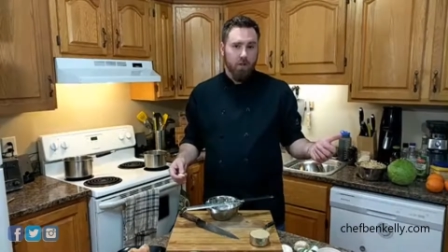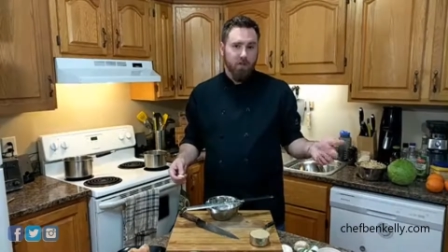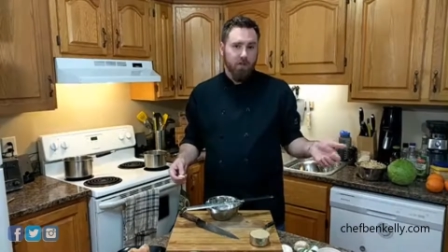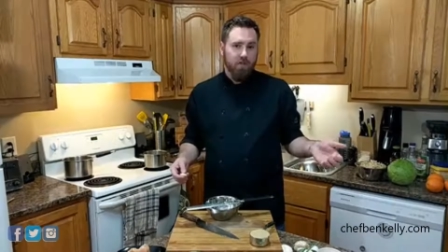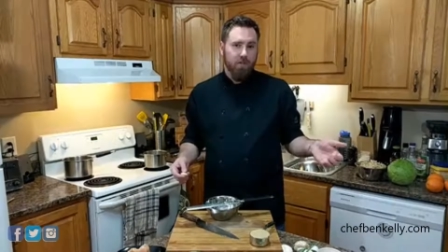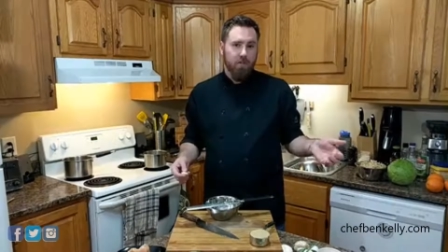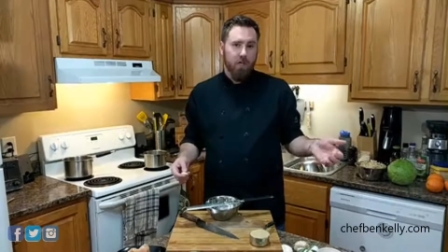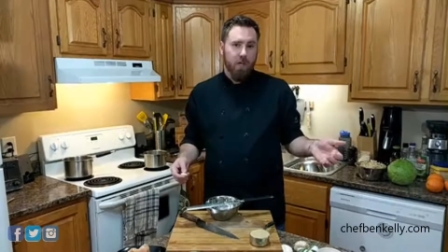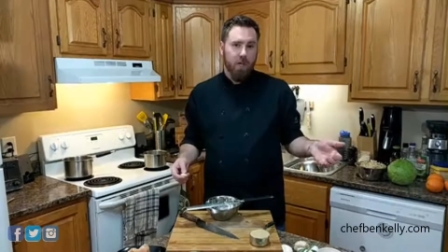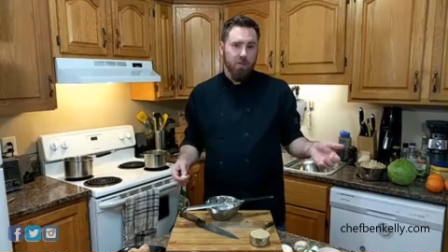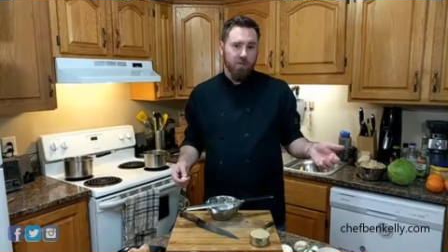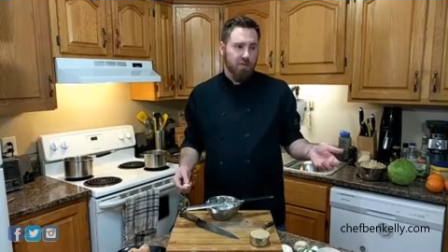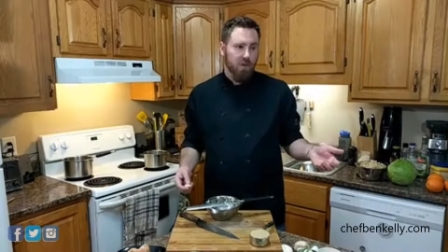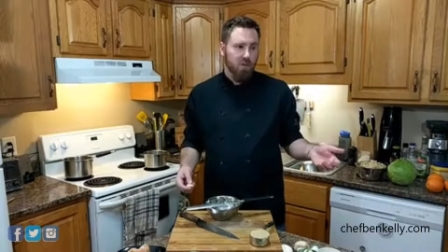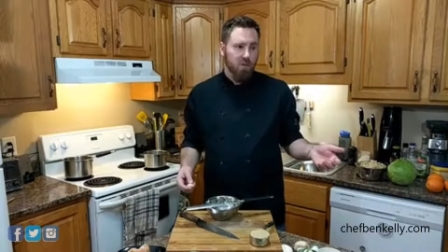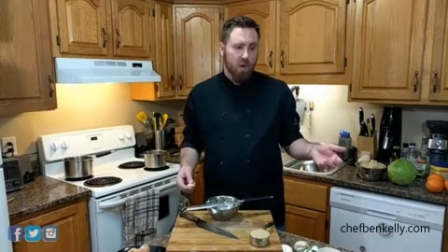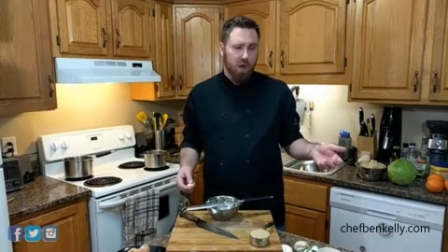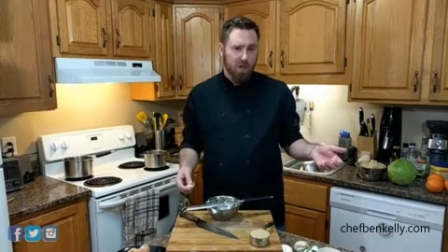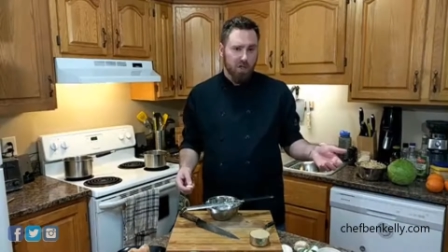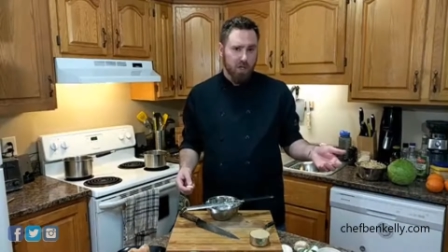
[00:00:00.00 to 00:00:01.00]
Generally, I would
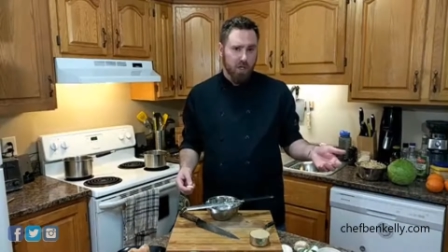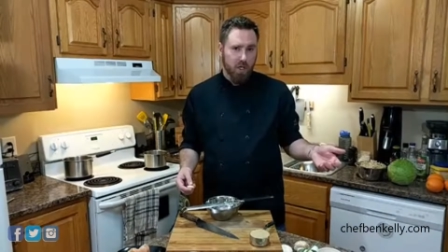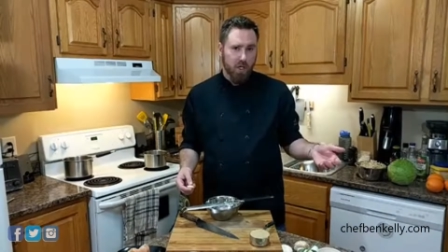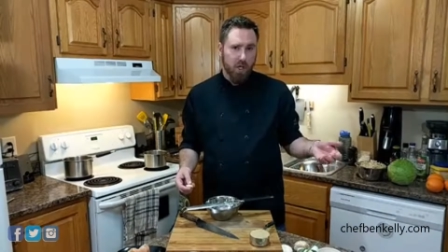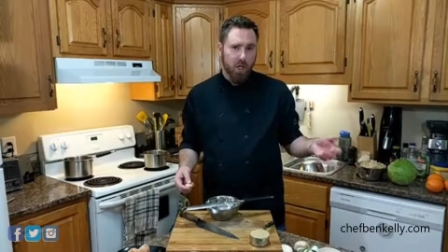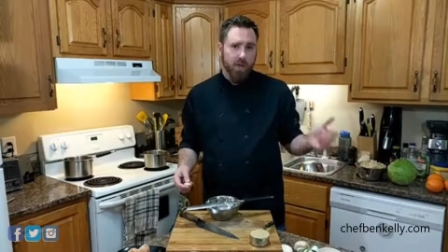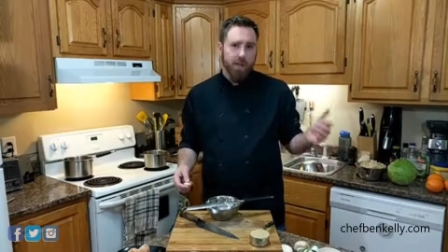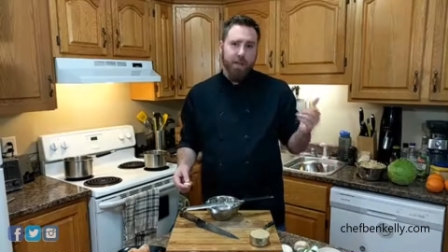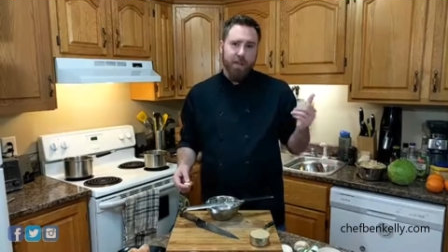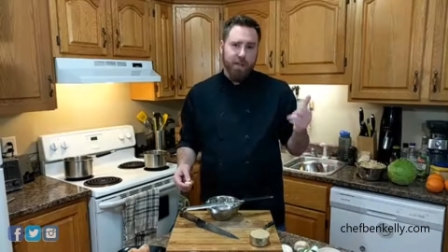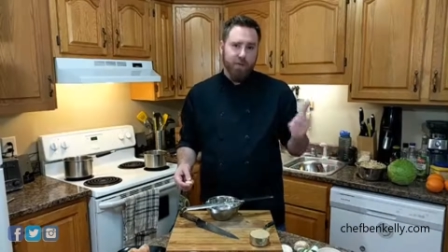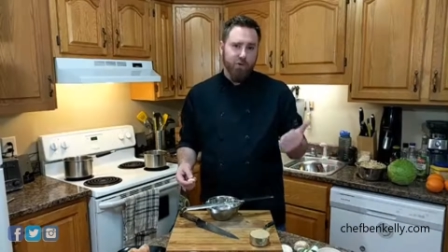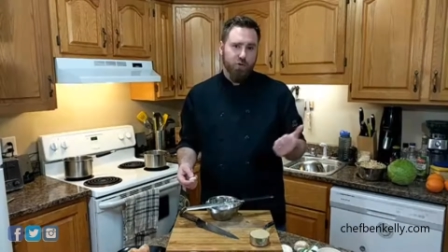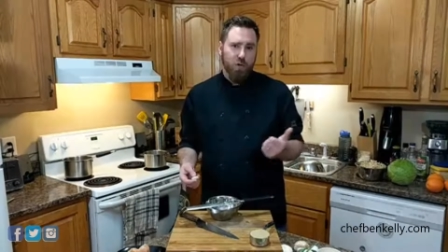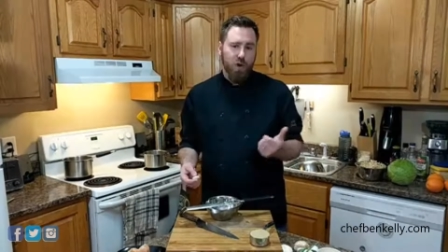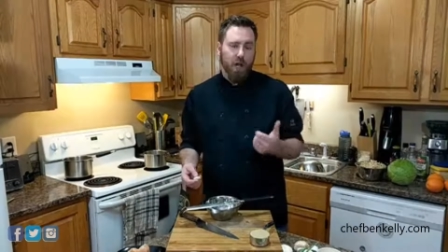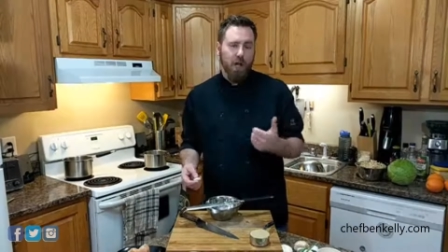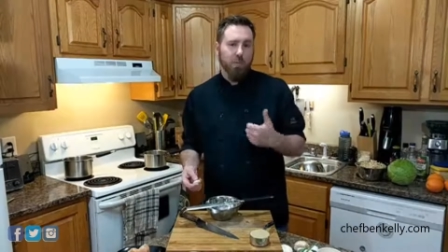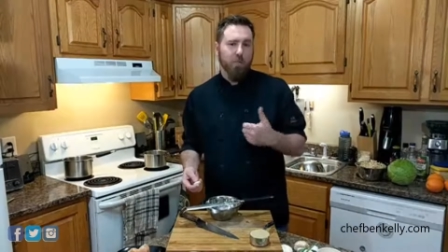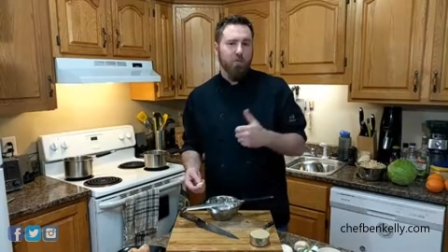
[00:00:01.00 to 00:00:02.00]
say wash it and
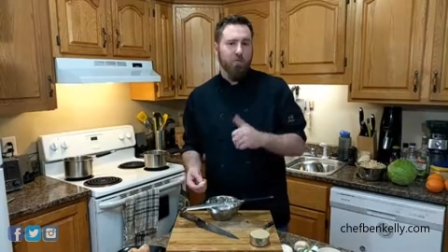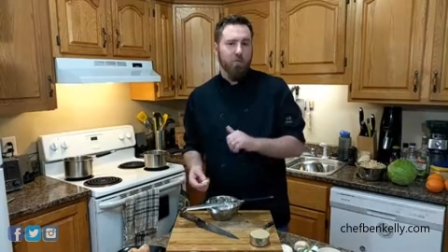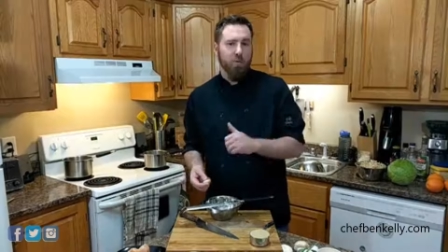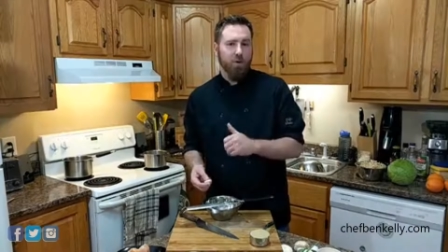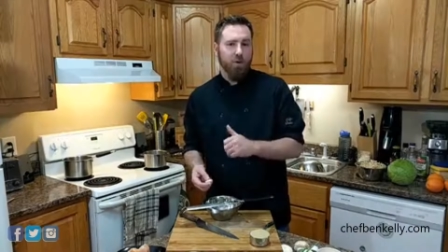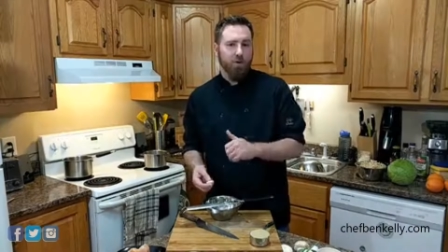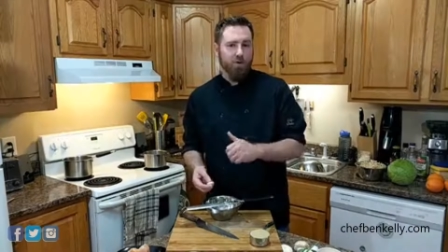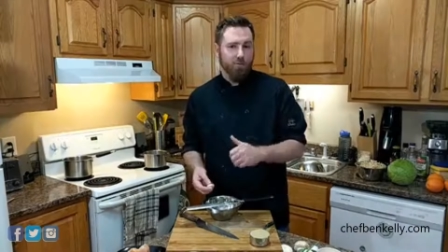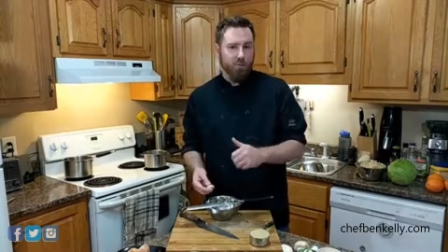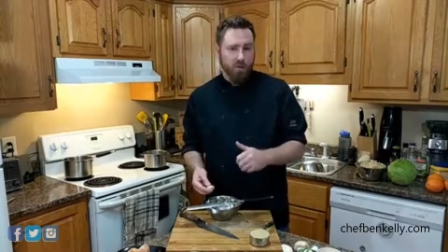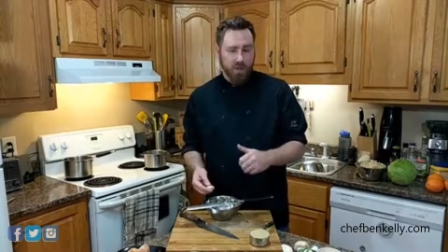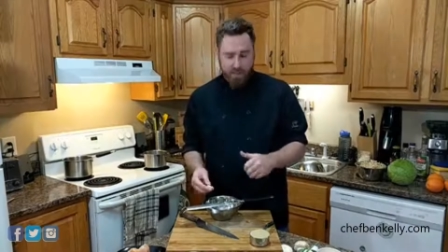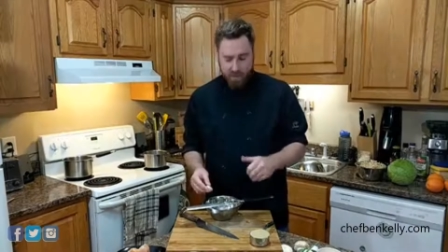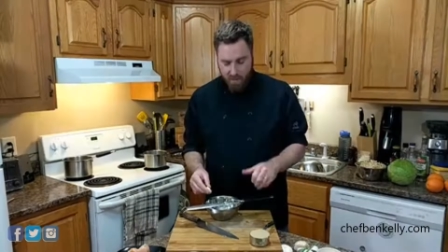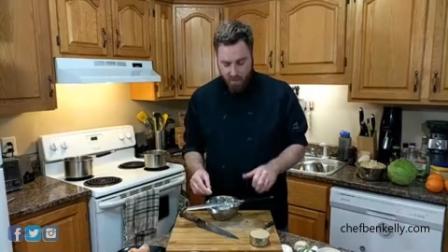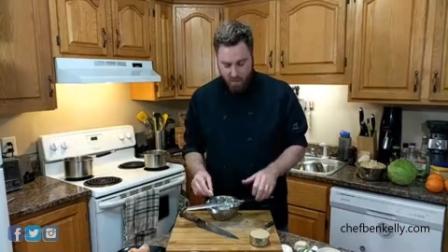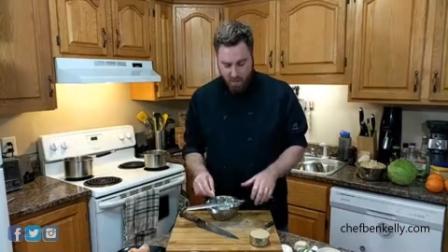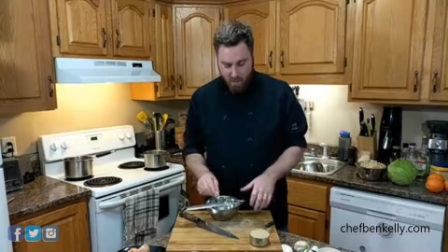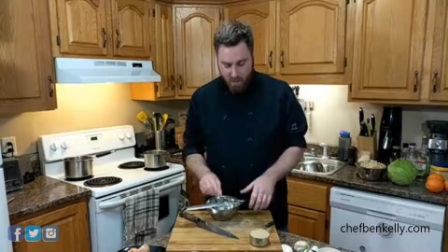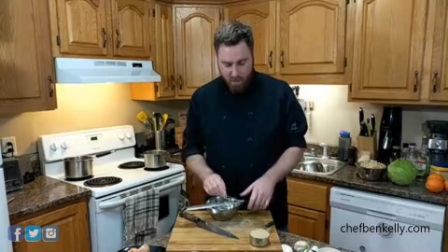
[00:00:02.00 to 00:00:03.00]
dry it before you
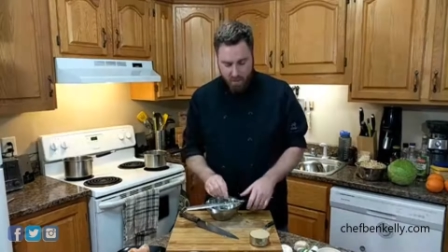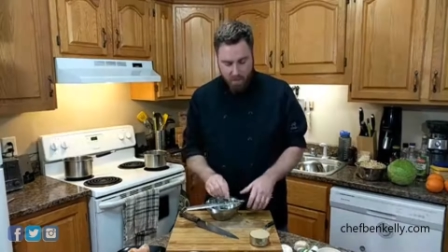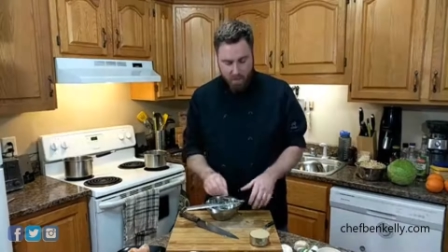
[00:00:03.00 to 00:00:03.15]
freeze it.